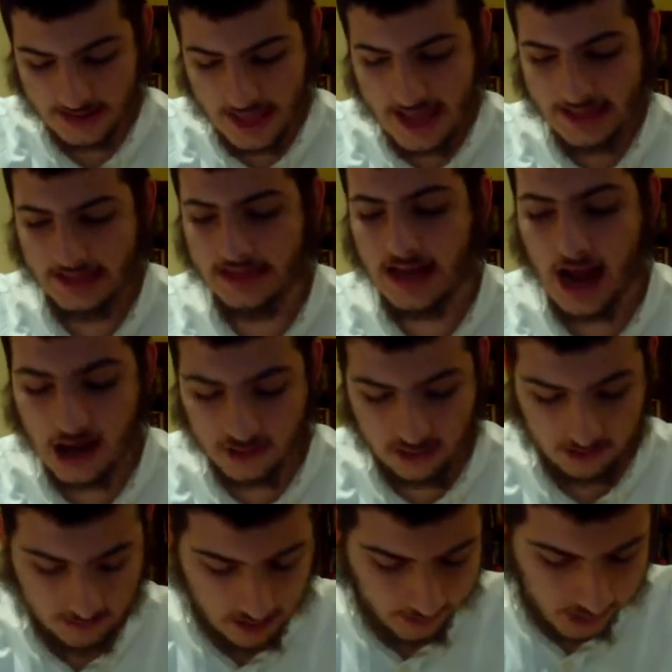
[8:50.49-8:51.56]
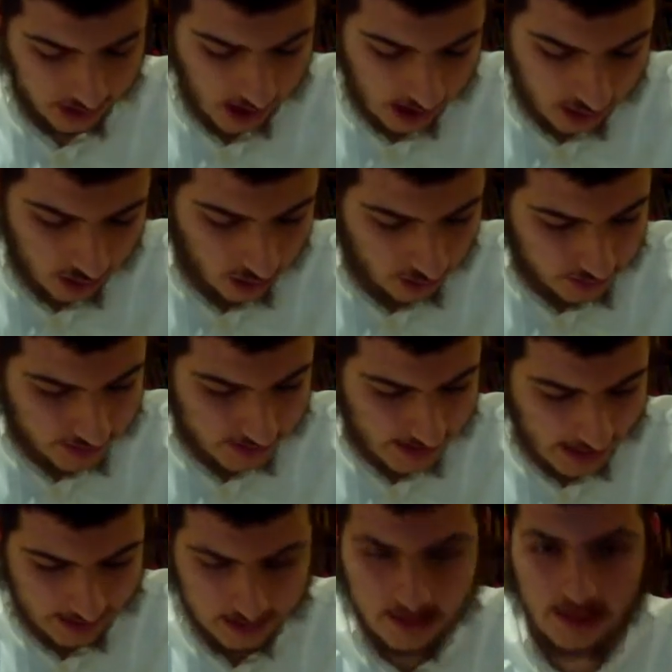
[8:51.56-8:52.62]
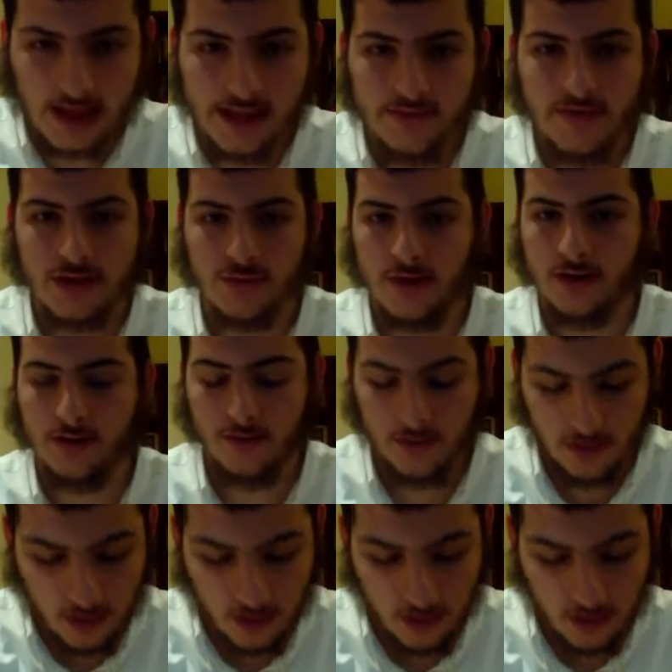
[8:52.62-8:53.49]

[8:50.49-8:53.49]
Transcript: land and be able to conquer all this land in the land of Israel.